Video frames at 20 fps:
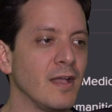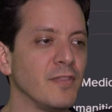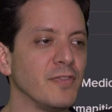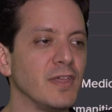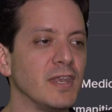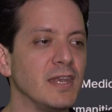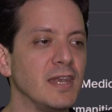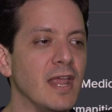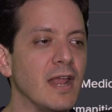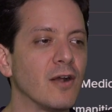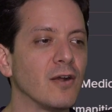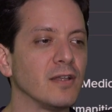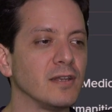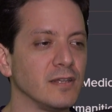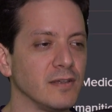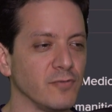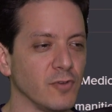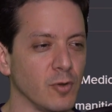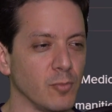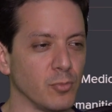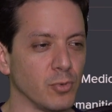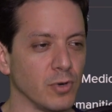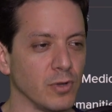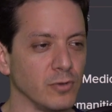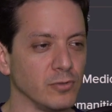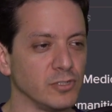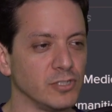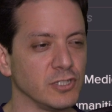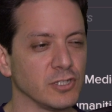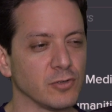The narrative
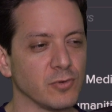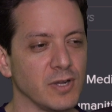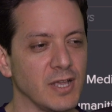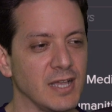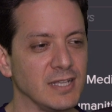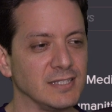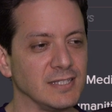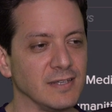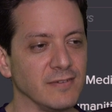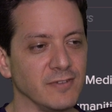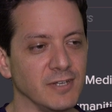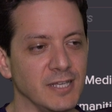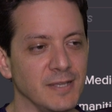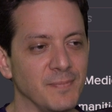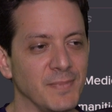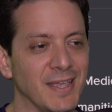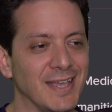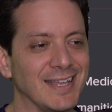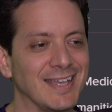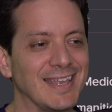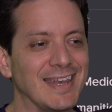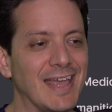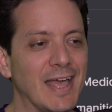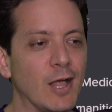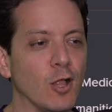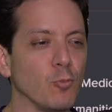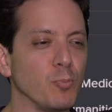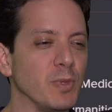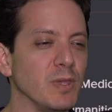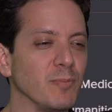approach to creativity can
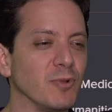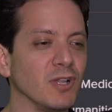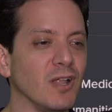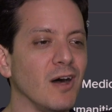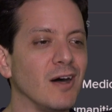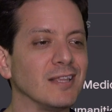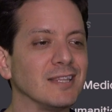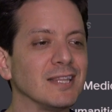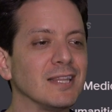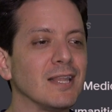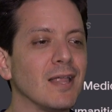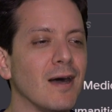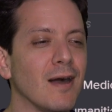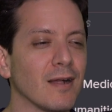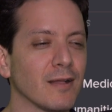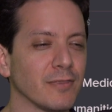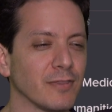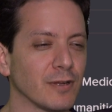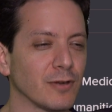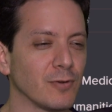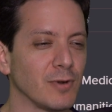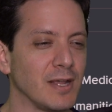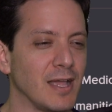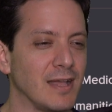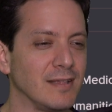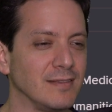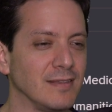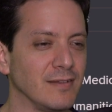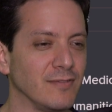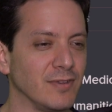help people unlock the
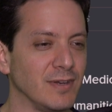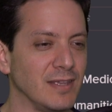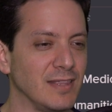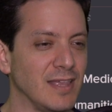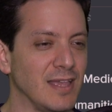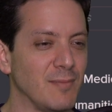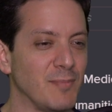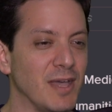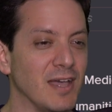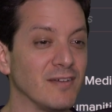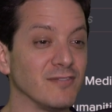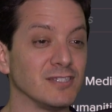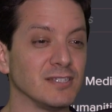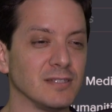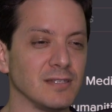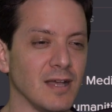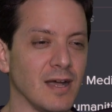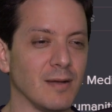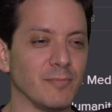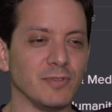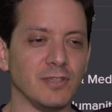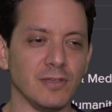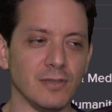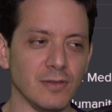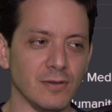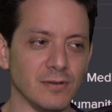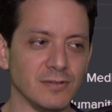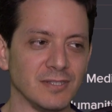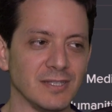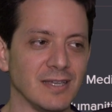creativity they may have stopped
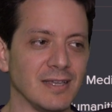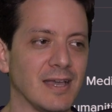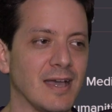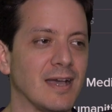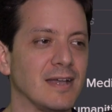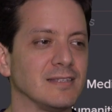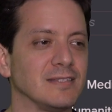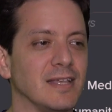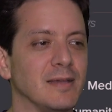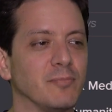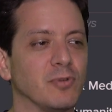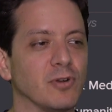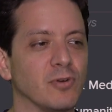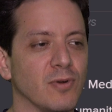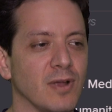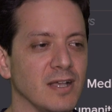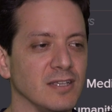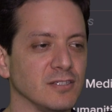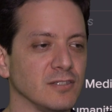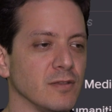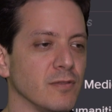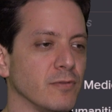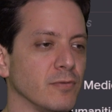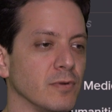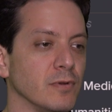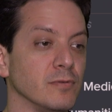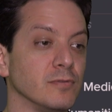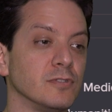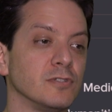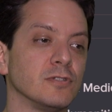using as they progressed
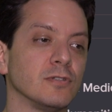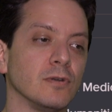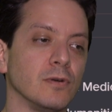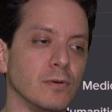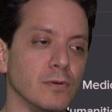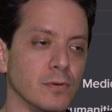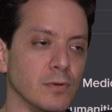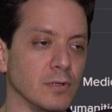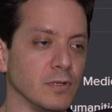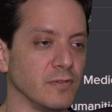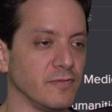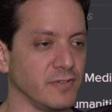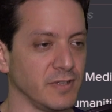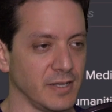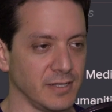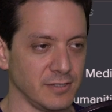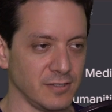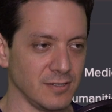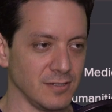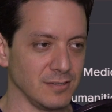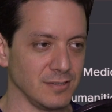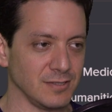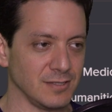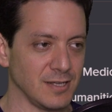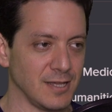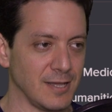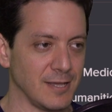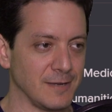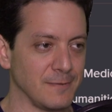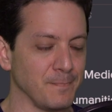through school, Fletcher
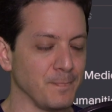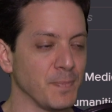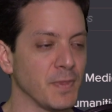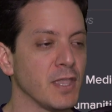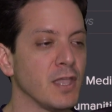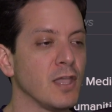said.